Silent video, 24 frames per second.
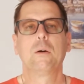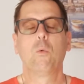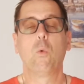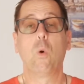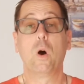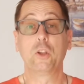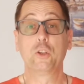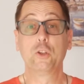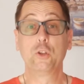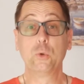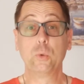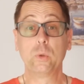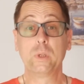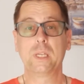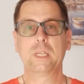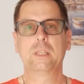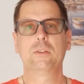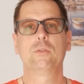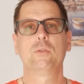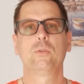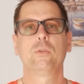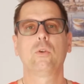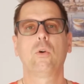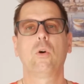What you
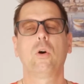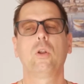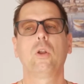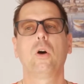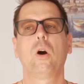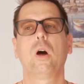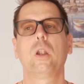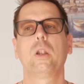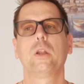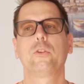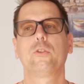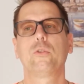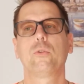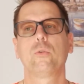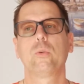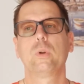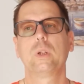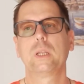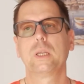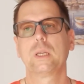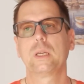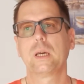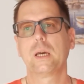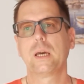need to know in order to
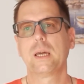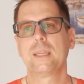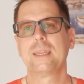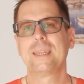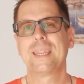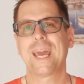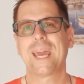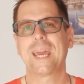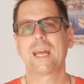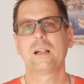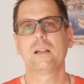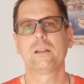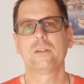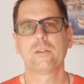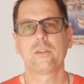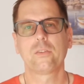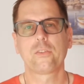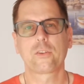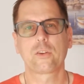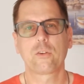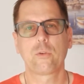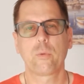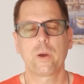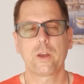really nail
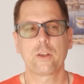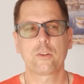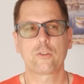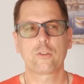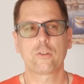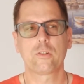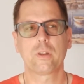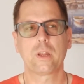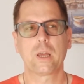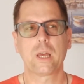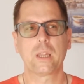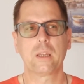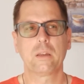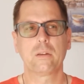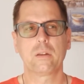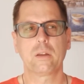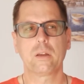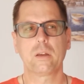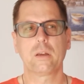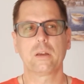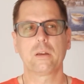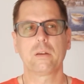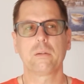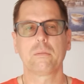this question
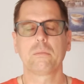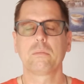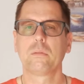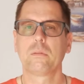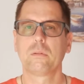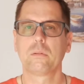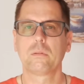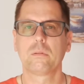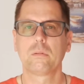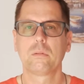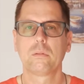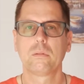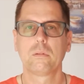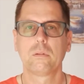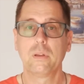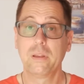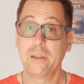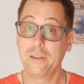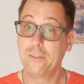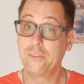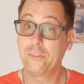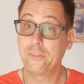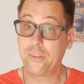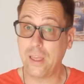and
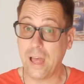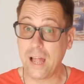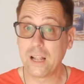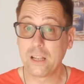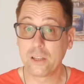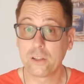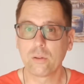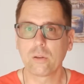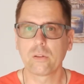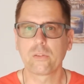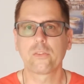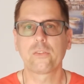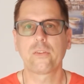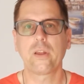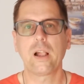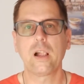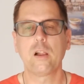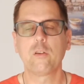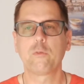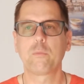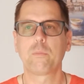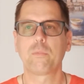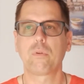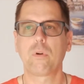sell
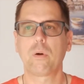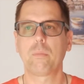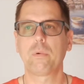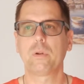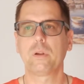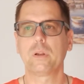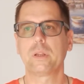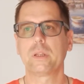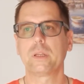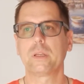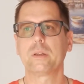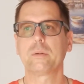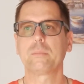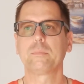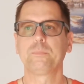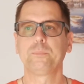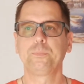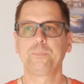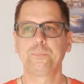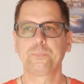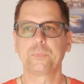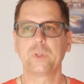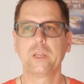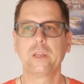yourself properly
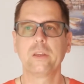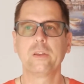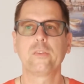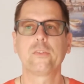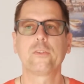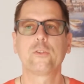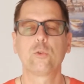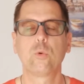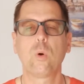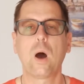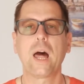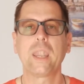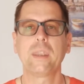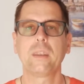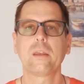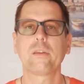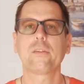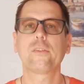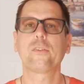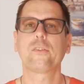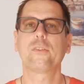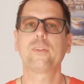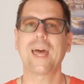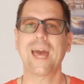is to
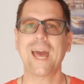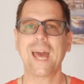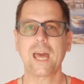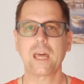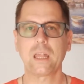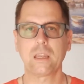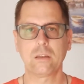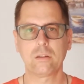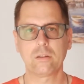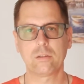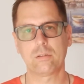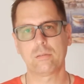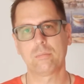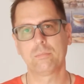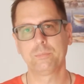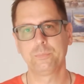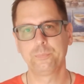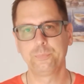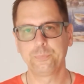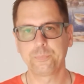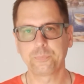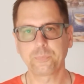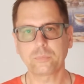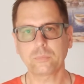understand
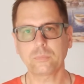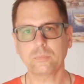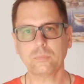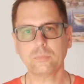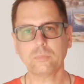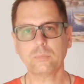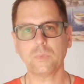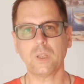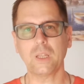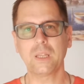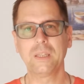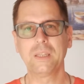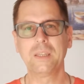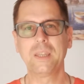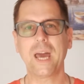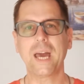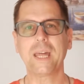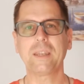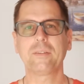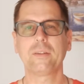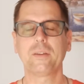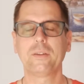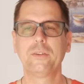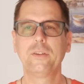
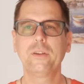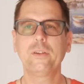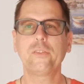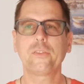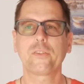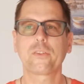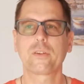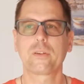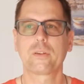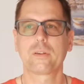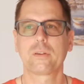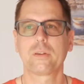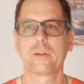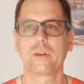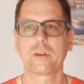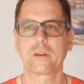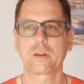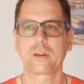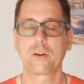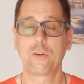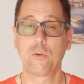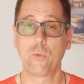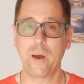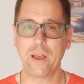that this
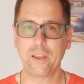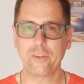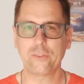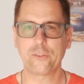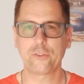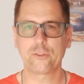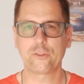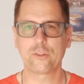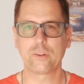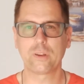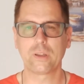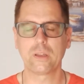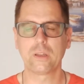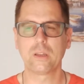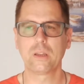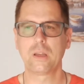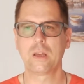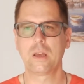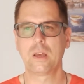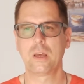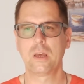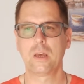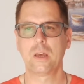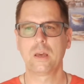question,
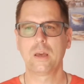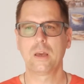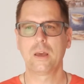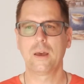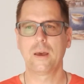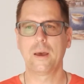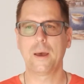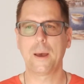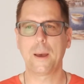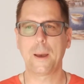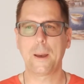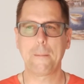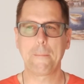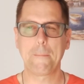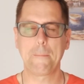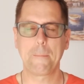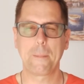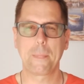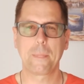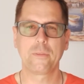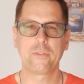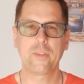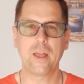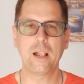
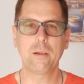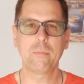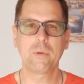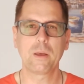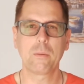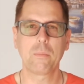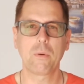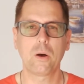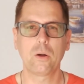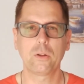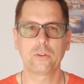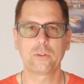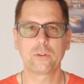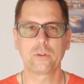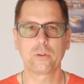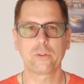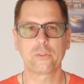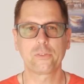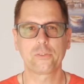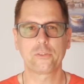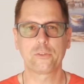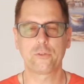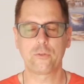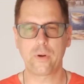tell me about your
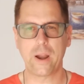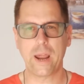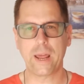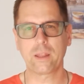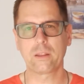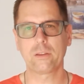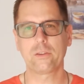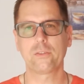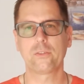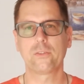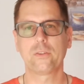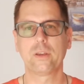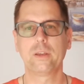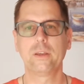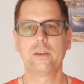strengths,